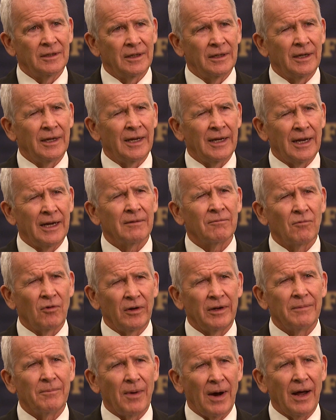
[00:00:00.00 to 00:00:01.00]
And that
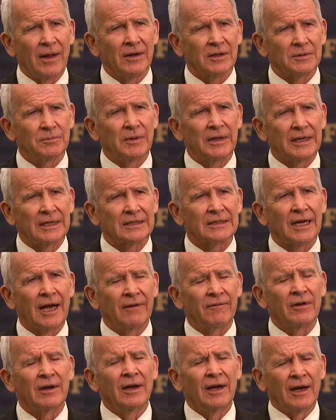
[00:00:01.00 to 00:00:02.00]
really bothers me, because
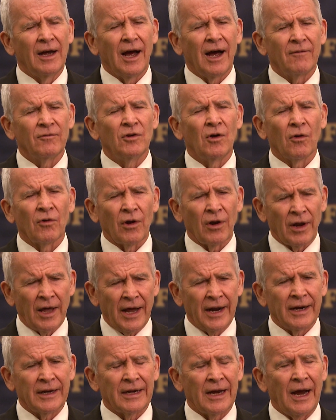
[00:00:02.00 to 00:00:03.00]
I've known a
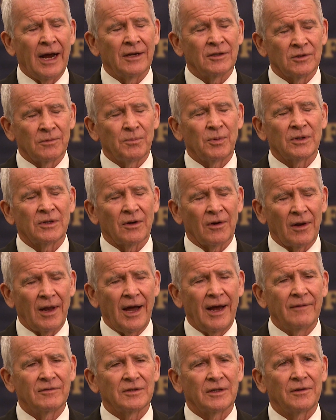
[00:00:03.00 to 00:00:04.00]
lot of guys who put their
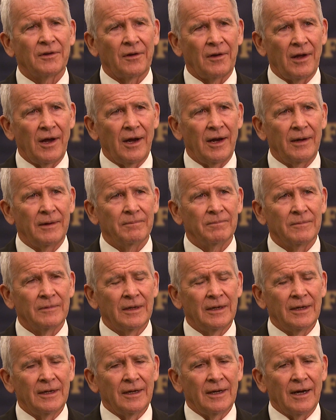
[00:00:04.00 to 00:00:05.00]
lives on the line.
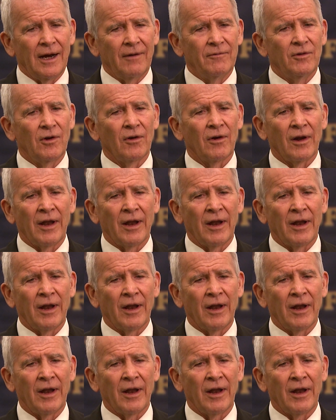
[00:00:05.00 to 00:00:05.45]
I've known a